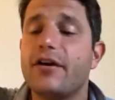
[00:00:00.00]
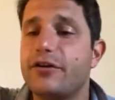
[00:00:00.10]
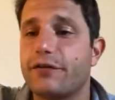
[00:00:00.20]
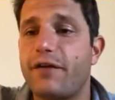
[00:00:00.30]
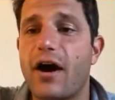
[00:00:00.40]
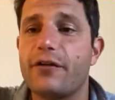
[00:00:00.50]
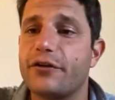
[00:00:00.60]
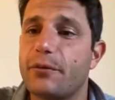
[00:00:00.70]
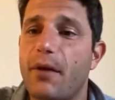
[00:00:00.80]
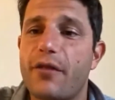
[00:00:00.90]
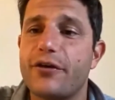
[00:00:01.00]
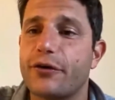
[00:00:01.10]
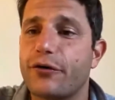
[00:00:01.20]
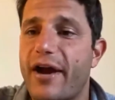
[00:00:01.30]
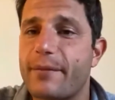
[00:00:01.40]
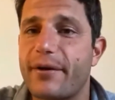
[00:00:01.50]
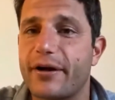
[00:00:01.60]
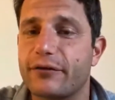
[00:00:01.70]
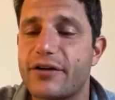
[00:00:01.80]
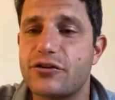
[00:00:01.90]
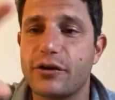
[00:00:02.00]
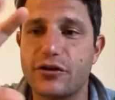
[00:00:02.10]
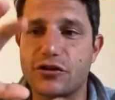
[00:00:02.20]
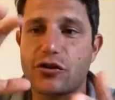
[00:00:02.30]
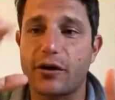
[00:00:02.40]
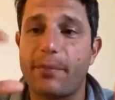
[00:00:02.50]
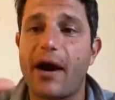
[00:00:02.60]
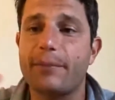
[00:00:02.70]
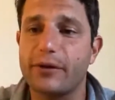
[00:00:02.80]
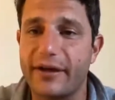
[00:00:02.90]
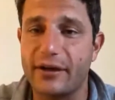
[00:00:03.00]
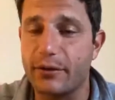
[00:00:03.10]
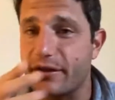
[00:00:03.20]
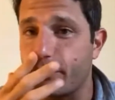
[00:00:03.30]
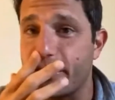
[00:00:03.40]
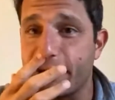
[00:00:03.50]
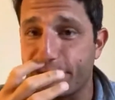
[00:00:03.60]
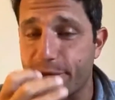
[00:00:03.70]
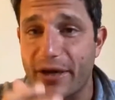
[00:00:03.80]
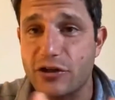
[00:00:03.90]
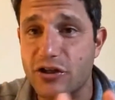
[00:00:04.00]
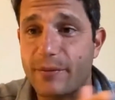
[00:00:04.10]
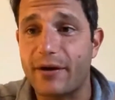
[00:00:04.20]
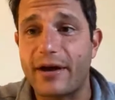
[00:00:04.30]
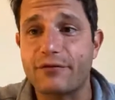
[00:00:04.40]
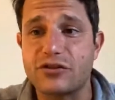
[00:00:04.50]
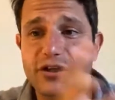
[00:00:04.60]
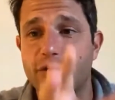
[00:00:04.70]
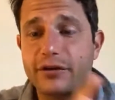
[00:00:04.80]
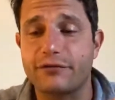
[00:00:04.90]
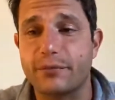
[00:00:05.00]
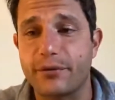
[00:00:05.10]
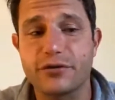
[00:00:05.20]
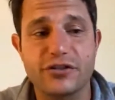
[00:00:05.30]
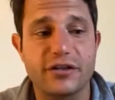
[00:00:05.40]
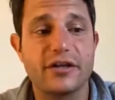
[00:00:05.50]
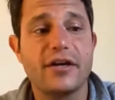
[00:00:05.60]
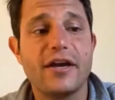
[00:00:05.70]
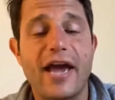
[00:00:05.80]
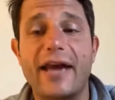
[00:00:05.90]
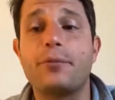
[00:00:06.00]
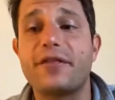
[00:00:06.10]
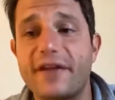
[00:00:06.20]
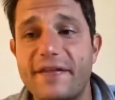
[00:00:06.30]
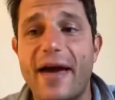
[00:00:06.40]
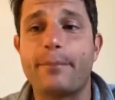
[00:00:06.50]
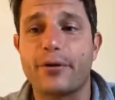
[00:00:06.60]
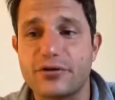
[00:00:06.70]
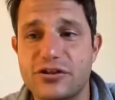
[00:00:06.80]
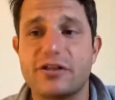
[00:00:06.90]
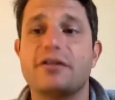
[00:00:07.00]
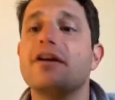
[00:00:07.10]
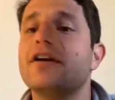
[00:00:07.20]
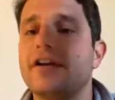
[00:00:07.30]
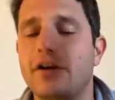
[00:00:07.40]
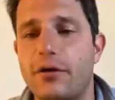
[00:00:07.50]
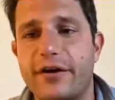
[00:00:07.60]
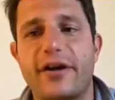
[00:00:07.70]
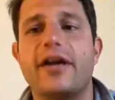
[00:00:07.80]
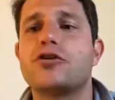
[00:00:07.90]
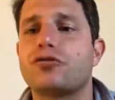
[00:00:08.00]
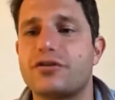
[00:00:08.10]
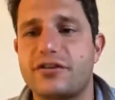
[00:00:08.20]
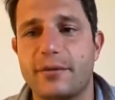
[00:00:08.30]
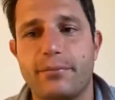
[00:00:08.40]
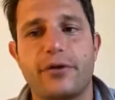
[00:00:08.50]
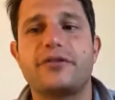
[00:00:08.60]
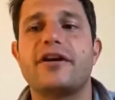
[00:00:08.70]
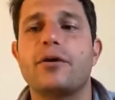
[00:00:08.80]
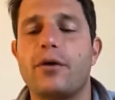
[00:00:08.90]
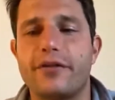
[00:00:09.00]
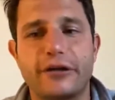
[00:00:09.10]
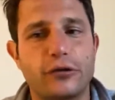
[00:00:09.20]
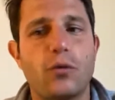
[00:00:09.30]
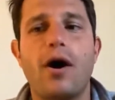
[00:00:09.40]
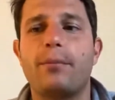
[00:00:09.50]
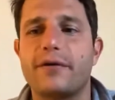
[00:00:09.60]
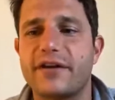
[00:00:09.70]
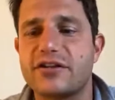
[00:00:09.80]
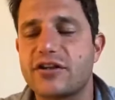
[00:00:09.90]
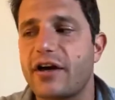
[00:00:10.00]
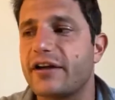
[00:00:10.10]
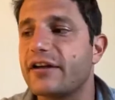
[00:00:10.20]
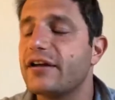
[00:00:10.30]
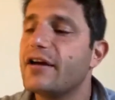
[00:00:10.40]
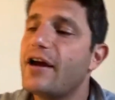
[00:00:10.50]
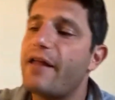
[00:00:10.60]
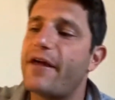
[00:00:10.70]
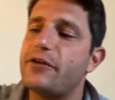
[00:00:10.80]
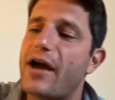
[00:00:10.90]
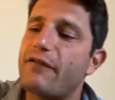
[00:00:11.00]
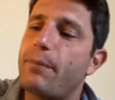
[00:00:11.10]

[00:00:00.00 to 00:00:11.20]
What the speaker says: your father, your mother, your grandparent, right? So you can just start populating with information about every single different person, and within that person, you know, their interests, their birthday, where they grew up, what they studied. Then you have a